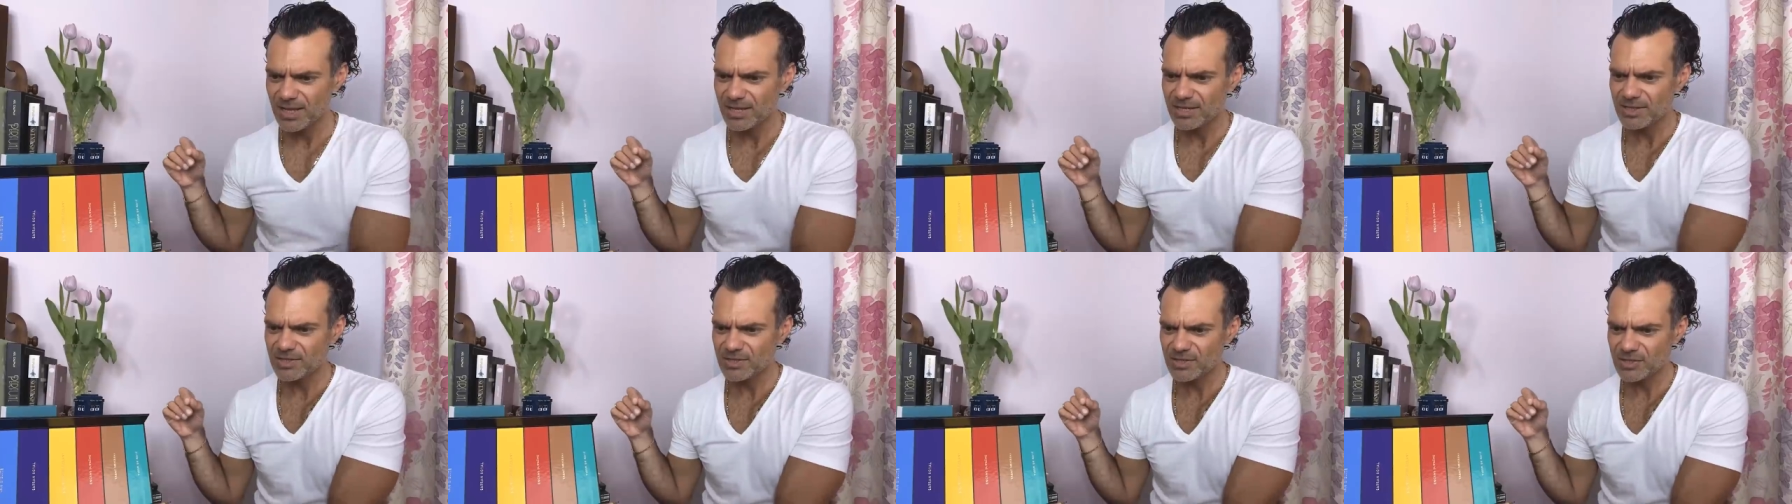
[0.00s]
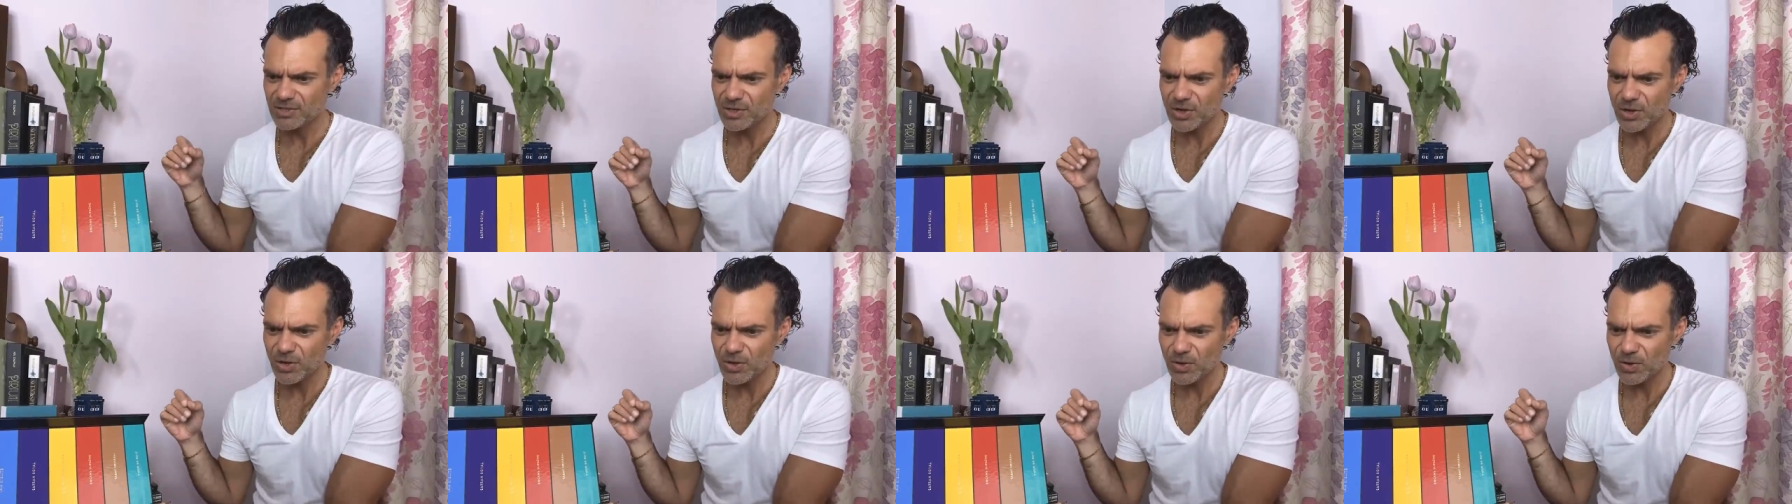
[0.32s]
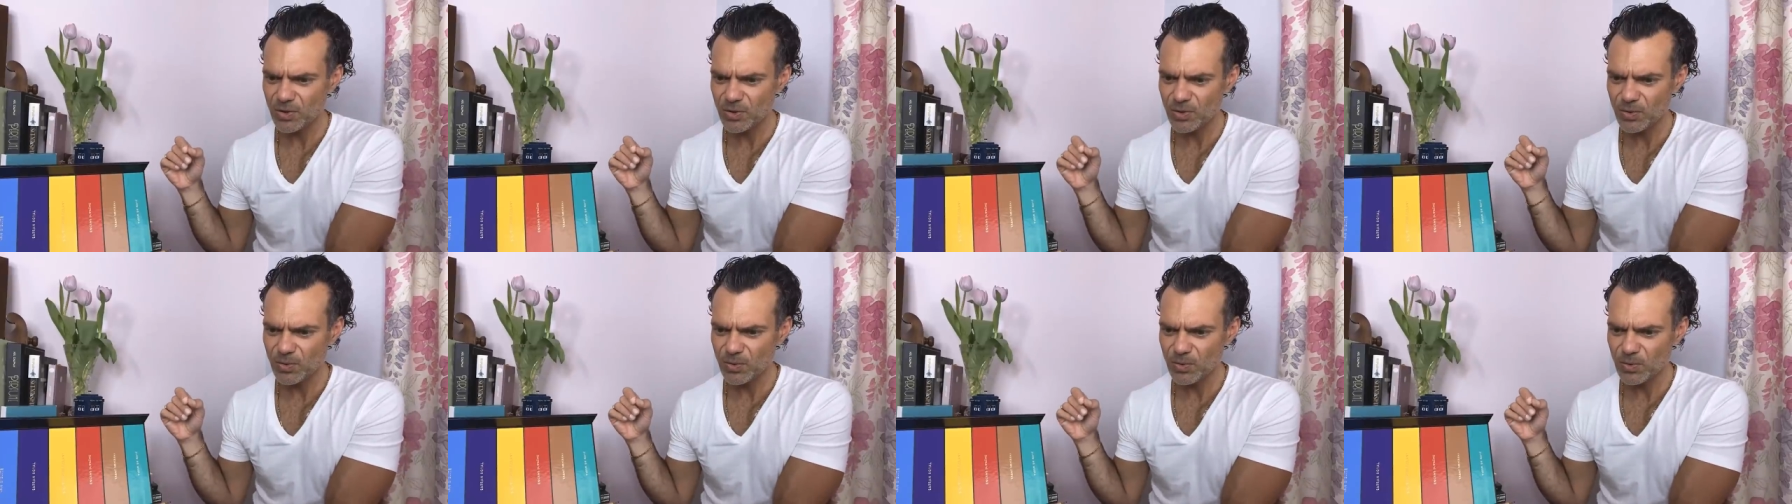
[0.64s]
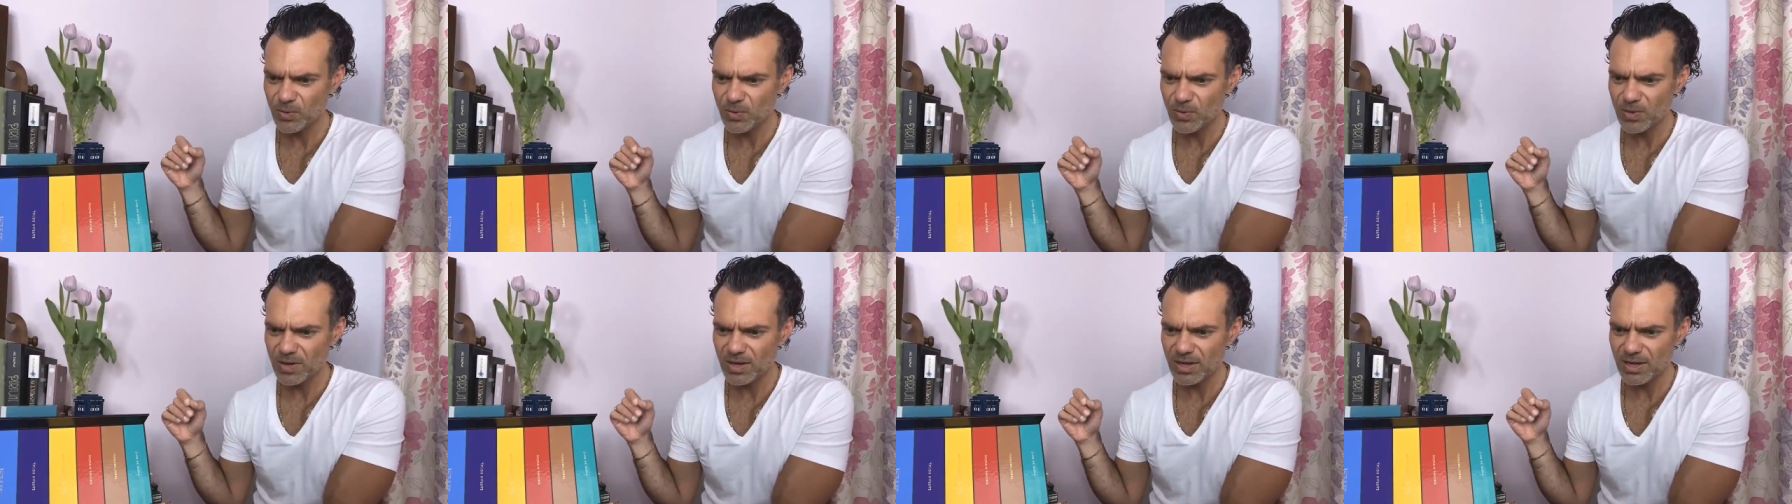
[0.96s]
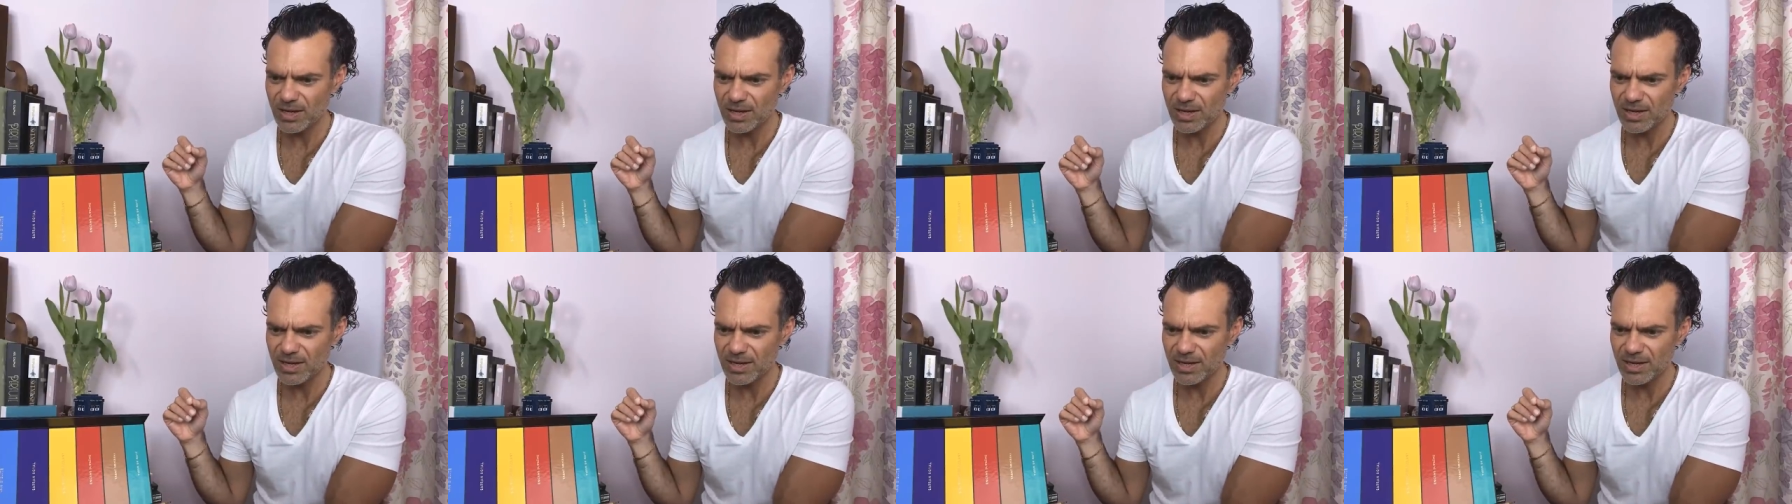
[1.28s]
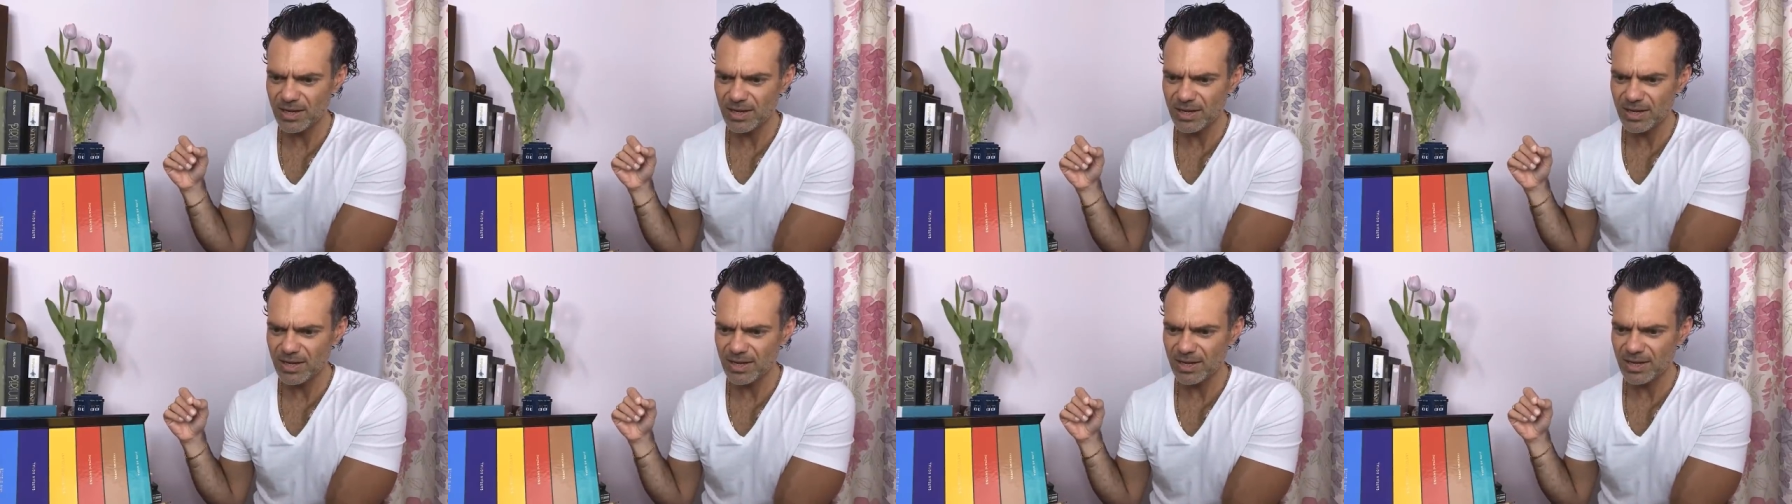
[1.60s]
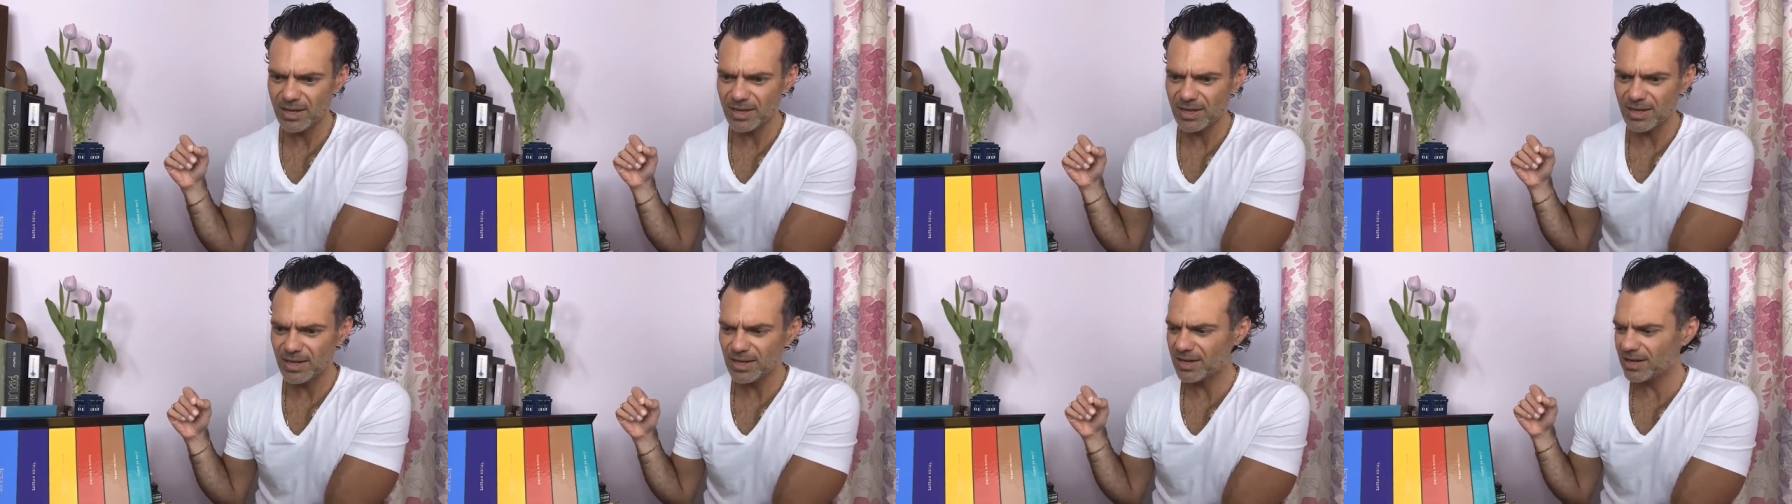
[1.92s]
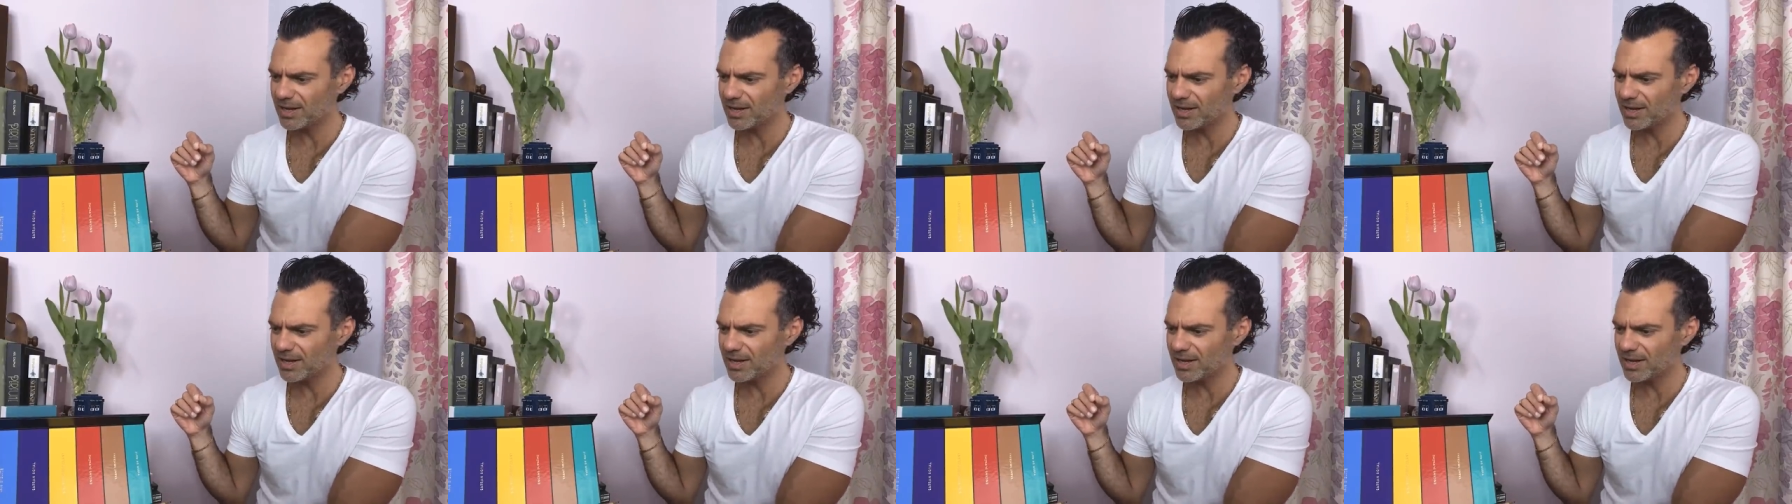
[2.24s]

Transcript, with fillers: So uh,